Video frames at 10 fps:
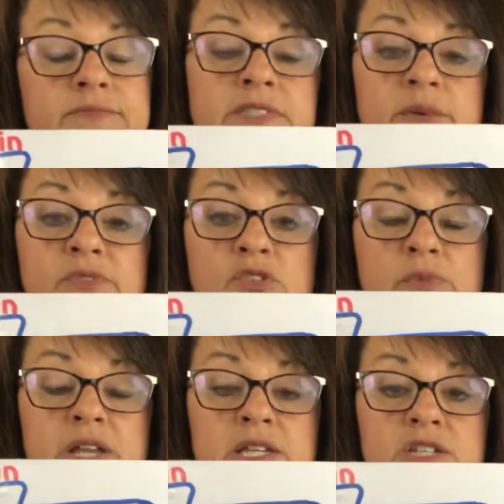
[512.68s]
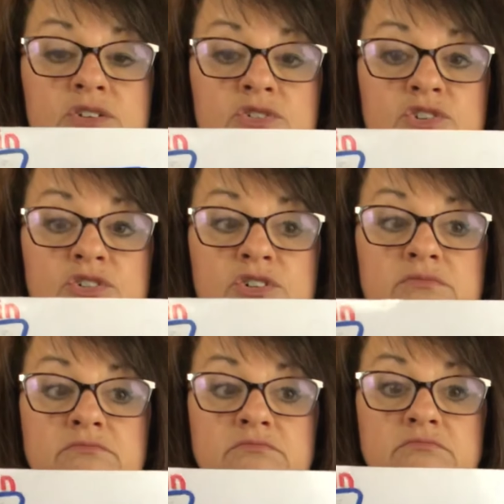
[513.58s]
some of you might need to use
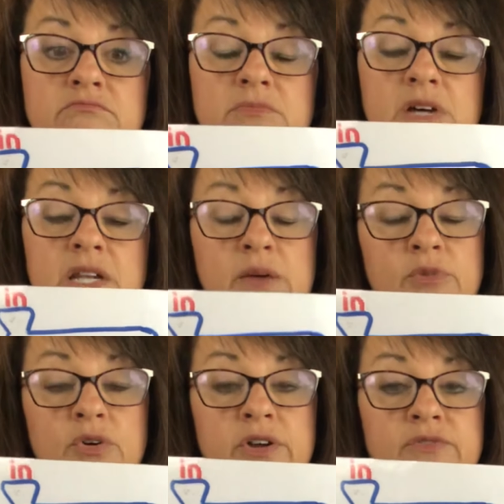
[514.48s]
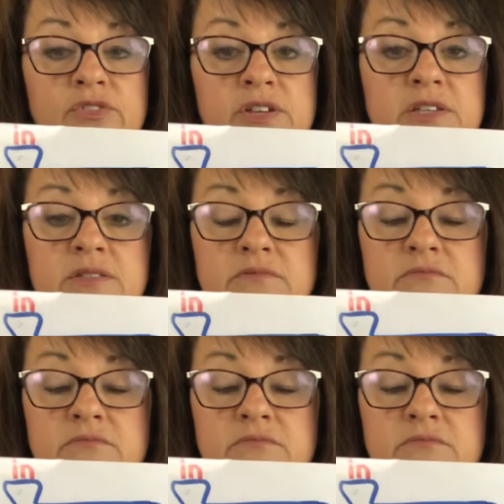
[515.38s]
a number grid for this.